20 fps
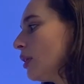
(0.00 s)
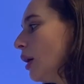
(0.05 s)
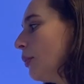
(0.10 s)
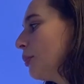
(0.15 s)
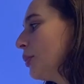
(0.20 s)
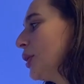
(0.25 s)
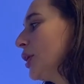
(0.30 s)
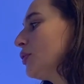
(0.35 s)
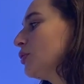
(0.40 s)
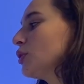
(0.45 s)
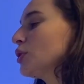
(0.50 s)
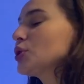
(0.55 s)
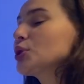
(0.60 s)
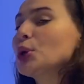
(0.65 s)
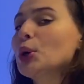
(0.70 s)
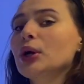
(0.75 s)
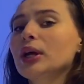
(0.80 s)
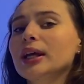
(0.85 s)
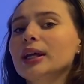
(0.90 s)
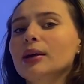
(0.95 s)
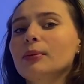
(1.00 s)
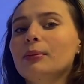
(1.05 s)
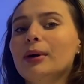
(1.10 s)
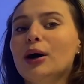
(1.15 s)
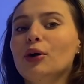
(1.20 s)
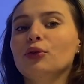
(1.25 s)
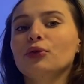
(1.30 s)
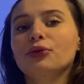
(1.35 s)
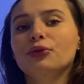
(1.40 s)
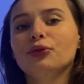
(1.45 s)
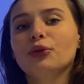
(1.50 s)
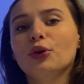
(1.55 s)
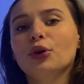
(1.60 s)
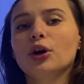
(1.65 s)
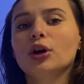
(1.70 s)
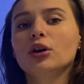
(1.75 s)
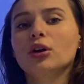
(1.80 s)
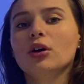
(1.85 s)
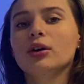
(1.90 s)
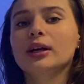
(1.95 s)
But if you're talking about 4
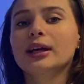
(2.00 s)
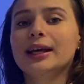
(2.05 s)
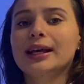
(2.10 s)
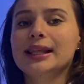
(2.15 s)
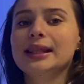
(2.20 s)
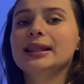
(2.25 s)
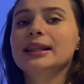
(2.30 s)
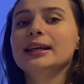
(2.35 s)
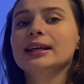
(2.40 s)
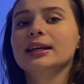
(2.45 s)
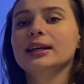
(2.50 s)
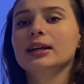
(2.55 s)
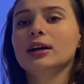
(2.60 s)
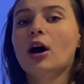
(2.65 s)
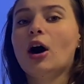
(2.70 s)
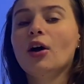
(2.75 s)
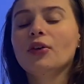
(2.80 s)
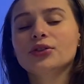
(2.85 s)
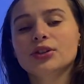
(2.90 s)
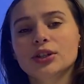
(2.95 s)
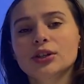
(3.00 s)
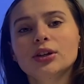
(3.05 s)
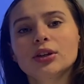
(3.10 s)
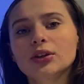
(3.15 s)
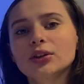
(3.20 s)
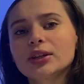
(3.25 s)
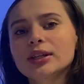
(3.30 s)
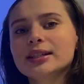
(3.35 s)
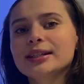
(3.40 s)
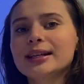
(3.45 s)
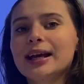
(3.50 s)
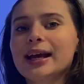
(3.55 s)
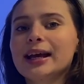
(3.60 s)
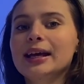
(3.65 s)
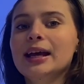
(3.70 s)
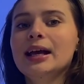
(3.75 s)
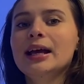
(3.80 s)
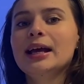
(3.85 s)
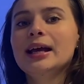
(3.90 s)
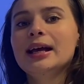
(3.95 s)
o'clock in the afternoon, you'd
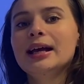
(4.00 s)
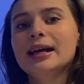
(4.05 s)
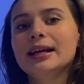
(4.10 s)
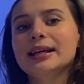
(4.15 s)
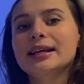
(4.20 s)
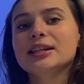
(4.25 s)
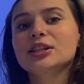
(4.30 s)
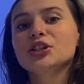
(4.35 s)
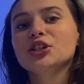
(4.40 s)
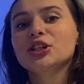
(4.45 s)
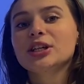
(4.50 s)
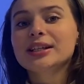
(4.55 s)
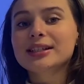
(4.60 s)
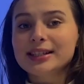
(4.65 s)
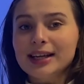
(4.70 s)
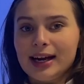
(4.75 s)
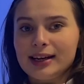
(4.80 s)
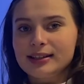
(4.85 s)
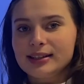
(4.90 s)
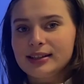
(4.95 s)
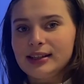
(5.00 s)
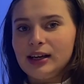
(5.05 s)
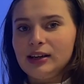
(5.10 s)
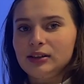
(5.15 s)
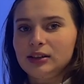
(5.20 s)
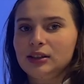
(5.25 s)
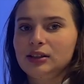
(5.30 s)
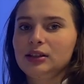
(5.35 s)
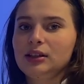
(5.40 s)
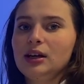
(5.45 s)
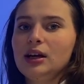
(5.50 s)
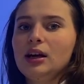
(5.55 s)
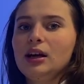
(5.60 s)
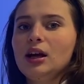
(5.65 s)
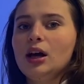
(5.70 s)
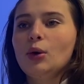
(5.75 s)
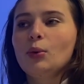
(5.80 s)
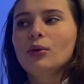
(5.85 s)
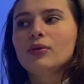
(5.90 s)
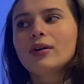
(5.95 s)
say jest 16,
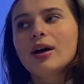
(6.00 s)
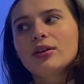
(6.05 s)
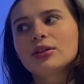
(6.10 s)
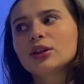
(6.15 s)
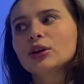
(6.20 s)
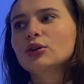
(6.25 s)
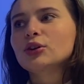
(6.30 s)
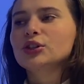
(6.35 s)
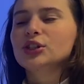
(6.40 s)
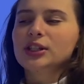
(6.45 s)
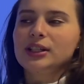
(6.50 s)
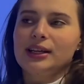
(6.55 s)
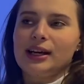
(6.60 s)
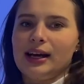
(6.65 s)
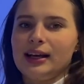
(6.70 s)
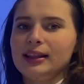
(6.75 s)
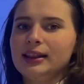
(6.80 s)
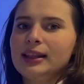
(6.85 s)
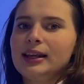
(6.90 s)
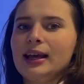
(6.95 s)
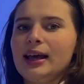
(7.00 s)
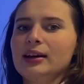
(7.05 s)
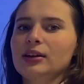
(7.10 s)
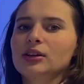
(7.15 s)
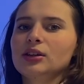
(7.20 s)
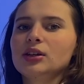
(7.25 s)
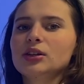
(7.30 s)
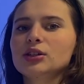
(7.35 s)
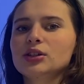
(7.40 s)
without the godzina at the end.